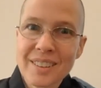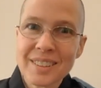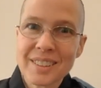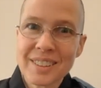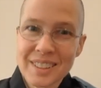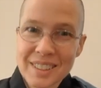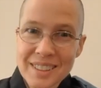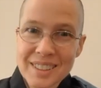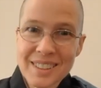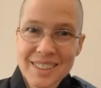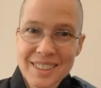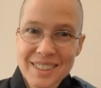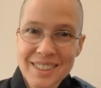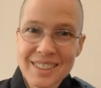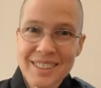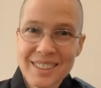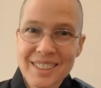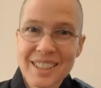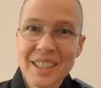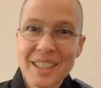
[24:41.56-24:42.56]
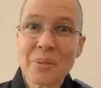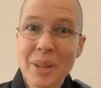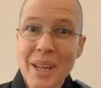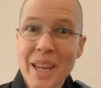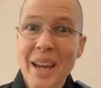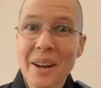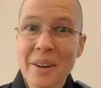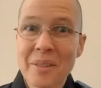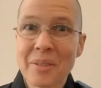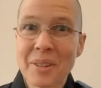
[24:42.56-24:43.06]
this that we
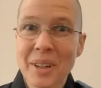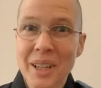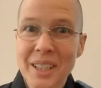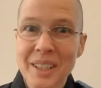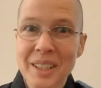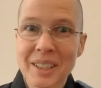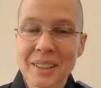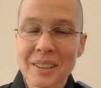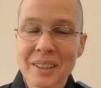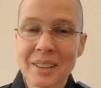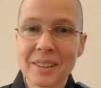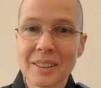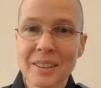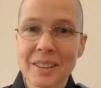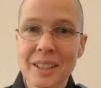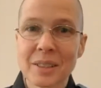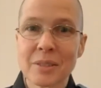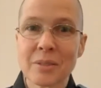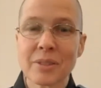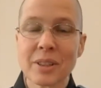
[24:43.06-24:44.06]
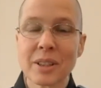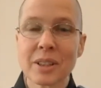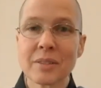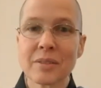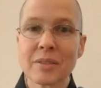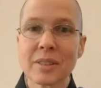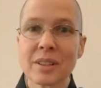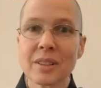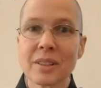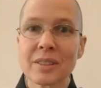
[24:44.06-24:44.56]
have right here in front of
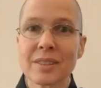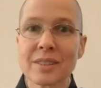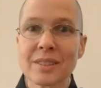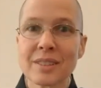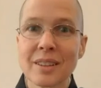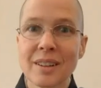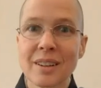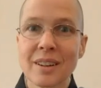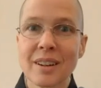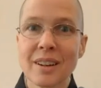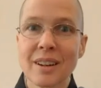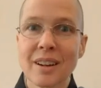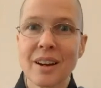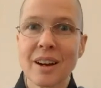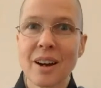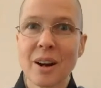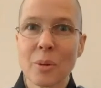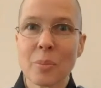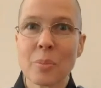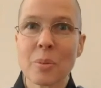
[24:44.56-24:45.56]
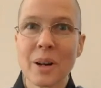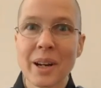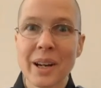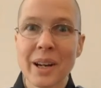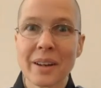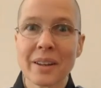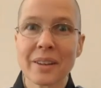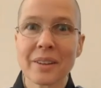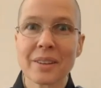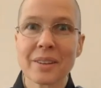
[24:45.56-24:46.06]
us, our breath,
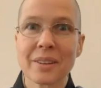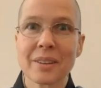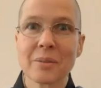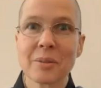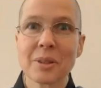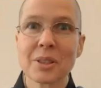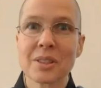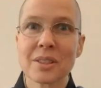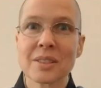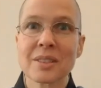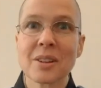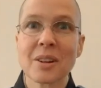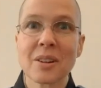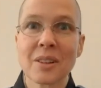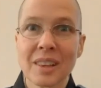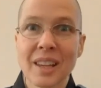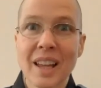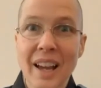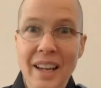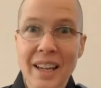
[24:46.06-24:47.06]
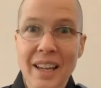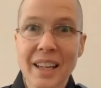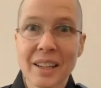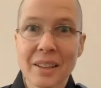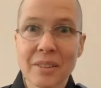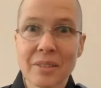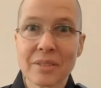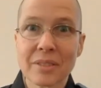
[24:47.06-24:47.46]
which is our life,